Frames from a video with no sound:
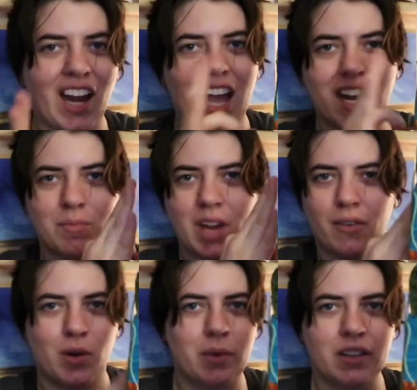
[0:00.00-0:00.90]
And I'm not
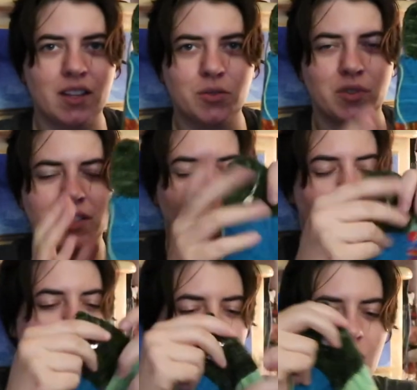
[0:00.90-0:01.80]
ripping these ones out.
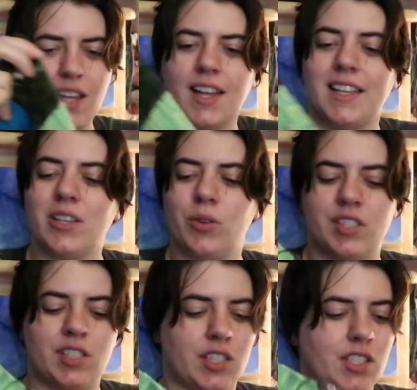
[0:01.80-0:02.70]
So
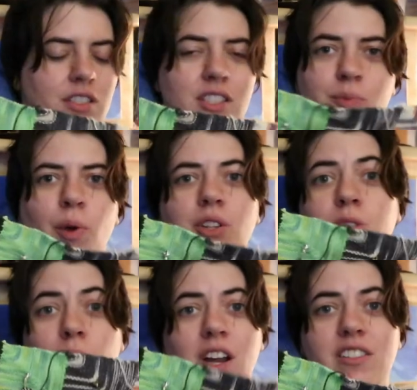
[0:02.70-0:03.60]
it's small
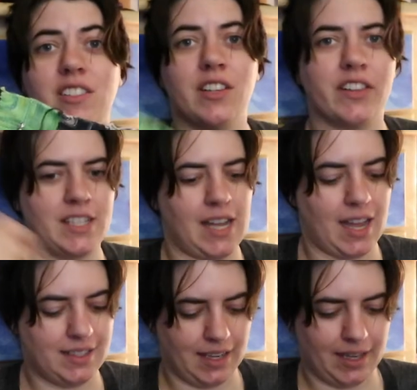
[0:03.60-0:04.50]
squares until the day
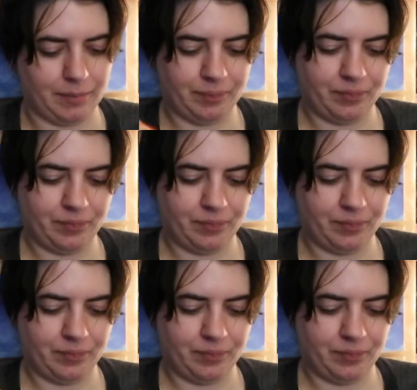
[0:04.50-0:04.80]
I die.